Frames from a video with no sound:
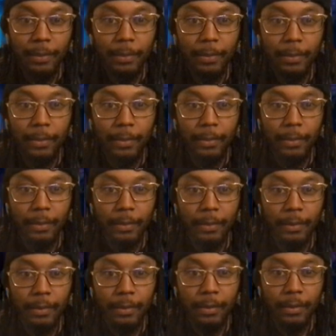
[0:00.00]

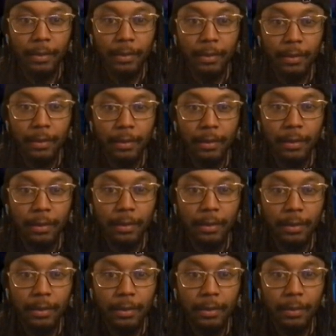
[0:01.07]

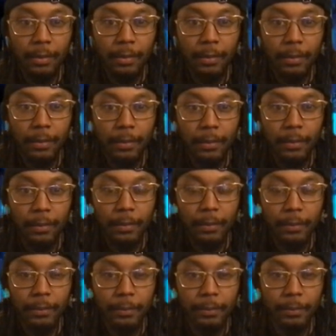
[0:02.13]

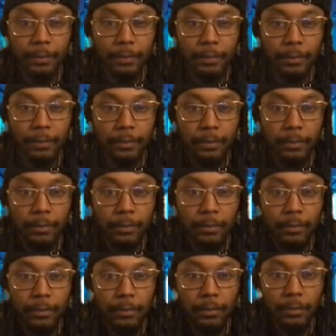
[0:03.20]

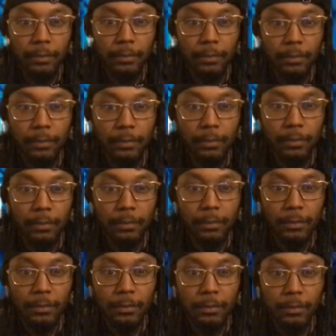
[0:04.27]

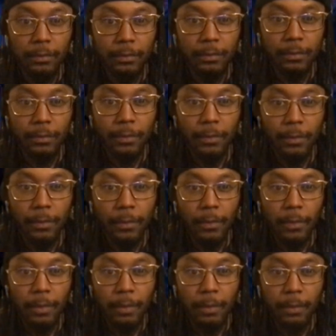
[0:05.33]

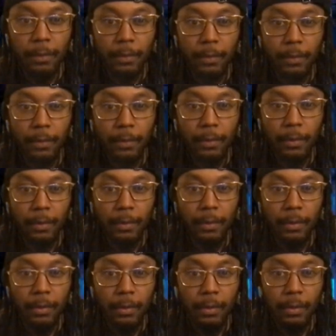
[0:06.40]

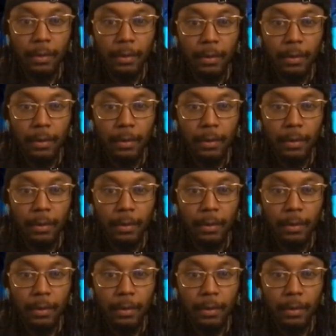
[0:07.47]
[no speech]